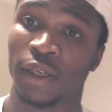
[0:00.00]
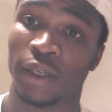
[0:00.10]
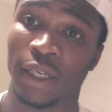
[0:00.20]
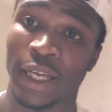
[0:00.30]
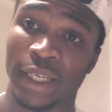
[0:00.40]

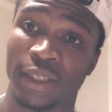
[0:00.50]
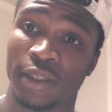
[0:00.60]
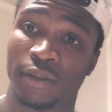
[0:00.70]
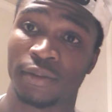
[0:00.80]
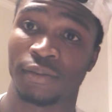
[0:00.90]
like,
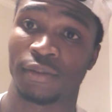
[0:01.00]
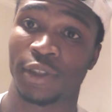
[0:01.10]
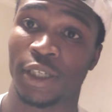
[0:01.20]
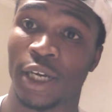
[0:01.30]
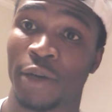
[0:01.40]

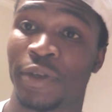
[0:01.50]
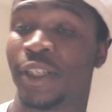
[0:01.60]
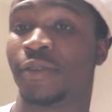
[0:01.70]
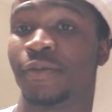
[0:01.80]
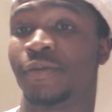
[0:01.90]

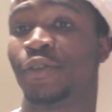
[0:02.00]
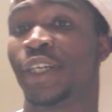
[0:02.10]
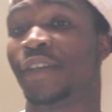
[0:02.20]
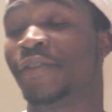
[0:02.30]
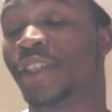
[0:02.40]
comment,
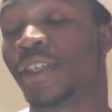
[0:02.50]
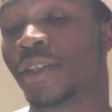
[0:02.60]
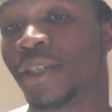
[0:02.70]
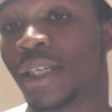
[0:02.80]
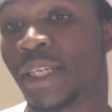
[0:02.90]
whatever,
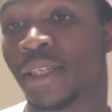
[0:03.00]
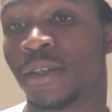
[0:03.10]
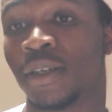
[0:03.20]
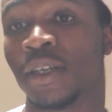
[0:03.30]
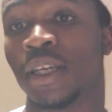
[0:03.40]

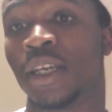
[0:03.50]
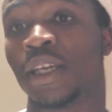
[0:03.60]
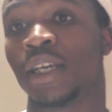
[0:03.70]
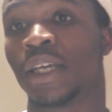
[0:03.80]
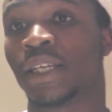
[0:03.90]
and
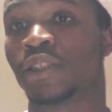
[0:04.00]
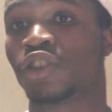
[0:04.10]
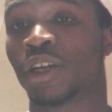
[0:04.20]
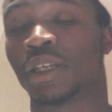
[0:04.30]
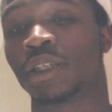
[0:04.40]

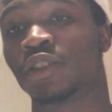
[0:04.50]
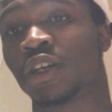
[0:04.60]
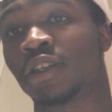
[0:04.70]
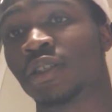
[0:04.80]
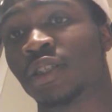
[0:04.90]
try
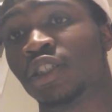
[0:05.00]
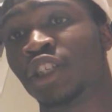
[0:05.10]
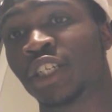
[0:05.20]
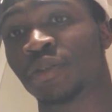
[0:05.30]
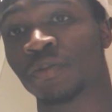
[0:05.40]
to
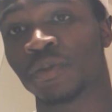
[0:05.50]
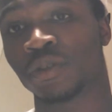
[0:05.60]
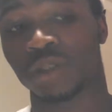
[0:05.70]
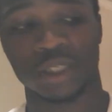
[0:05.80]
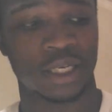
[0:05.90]
suggest
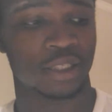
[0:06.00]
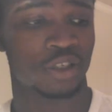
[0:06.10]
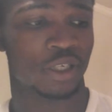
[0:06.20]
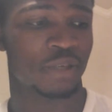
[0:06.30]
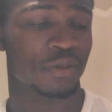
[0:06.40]
try
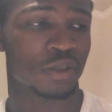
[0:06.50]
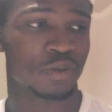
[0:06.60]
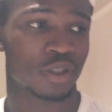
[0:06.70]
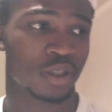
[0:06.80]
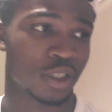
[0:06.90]
to give me some
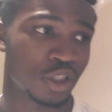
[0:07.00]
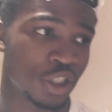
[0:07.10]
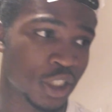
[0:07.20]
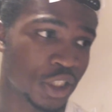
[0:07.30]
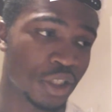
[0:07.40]

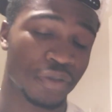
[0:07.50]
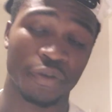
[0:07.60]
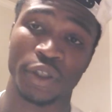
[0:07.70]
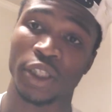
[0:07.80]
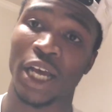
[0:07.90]
suggestions
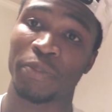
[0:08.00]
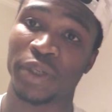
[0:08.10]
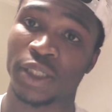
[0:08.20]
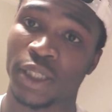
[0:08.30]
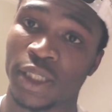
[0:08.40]
for
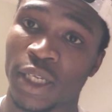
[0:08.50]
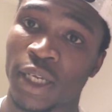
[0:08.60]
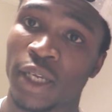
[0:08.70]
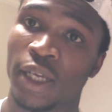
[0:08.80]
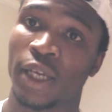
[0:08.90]
topics, because
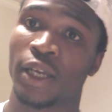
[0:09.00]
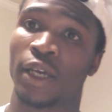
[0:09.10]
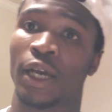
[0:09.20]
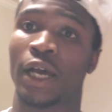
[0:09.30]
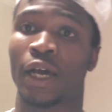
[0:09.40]

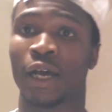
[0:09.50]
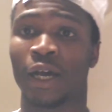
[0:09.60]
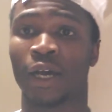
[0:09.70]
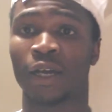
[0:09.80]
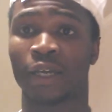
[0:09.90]

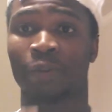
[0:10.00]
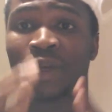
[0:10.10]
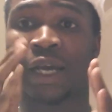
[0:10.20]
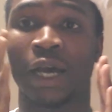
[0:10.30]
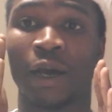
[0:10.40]

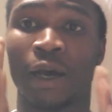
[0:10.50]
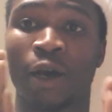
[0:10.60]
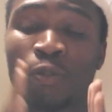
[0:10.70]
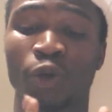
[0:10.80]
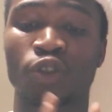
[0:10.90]

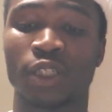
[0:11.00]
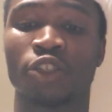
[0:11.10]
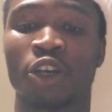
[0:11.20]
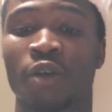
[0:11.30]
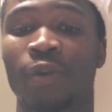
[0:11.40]
I'll mostly
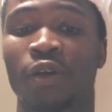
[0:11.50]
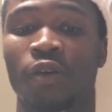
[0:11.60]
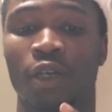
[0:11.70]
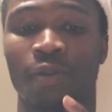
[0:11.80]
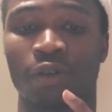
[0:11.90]
talk
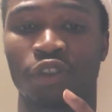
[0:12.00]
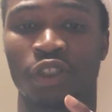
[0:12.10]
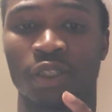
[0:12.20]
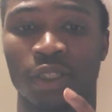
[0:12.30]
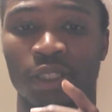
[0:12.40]
about
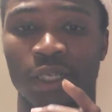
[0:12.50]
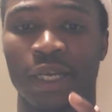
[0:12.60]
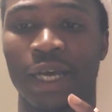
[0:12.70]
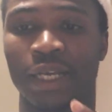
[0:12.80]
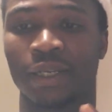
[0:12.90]
Jesus and
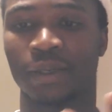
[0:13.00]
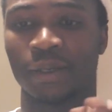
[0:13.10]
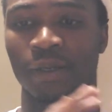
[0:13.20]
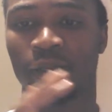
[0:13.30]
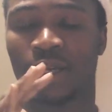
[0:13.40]
God and
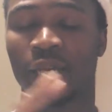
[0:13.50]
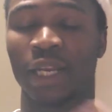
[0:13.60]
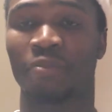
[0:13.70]
the